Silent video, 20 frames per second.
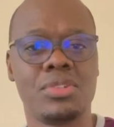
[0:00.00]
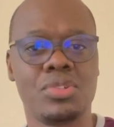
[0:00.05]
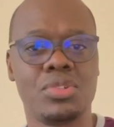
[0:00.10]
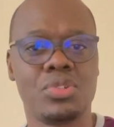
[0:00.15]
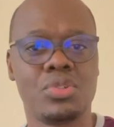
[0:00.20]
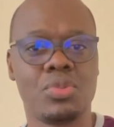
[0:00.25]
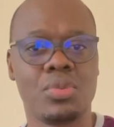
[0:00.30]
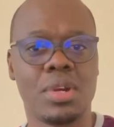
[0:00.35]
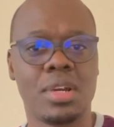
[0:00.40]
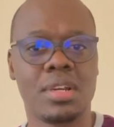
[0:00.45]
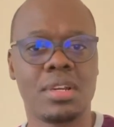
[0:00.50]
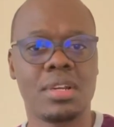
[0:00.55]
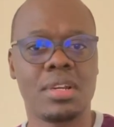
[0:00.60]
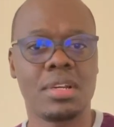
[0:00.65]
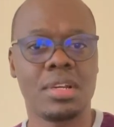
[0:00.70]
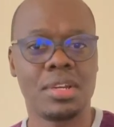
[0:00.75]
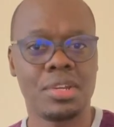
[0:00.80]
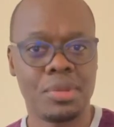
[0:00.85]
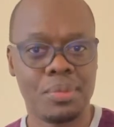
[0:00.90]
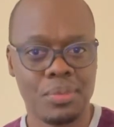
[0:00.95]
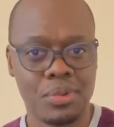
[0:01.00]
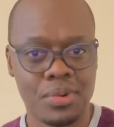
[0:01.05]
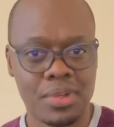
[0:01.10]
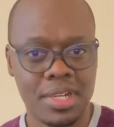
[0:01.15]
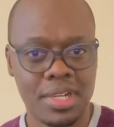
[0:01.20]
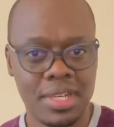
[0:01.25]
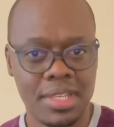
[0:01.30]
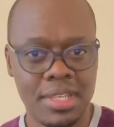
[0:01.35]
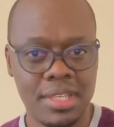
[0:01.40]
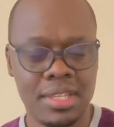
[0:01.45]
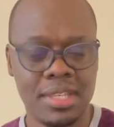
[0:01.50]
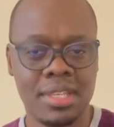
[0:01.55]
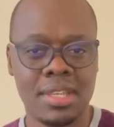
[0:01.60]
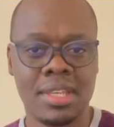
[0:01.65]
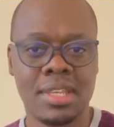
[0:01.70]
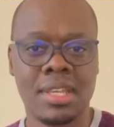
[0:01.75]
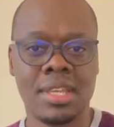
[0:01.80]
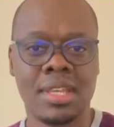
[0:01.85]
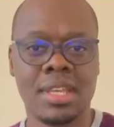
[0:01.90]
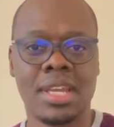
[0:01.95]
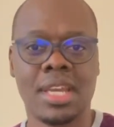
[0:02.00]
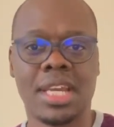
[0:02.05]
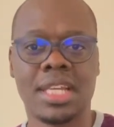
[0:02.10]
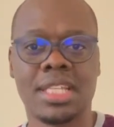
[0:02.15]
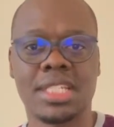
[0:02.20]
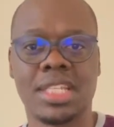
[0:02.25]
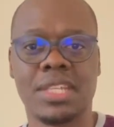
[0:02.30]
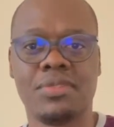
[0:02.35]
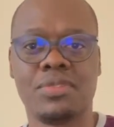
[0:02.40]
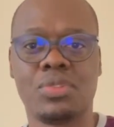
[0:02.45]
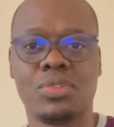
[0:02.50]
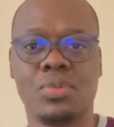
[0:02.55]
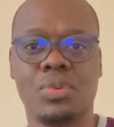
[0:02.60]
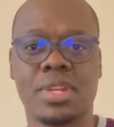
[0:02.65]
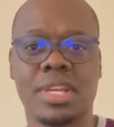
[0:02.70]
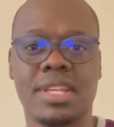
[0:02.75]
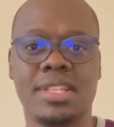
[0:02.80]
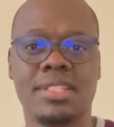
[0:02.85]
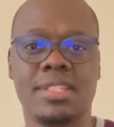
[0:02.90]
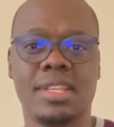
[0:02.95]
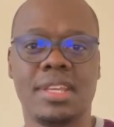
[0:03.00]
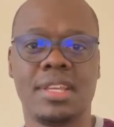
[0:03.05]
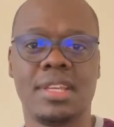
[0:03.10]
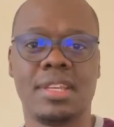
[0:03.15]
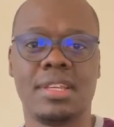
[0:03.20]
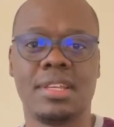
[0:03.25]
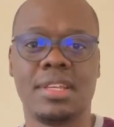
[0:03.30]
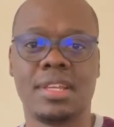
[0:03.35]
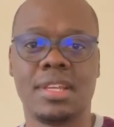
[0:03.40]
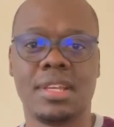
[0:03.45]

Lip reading: you to work remotely and gives you what I say,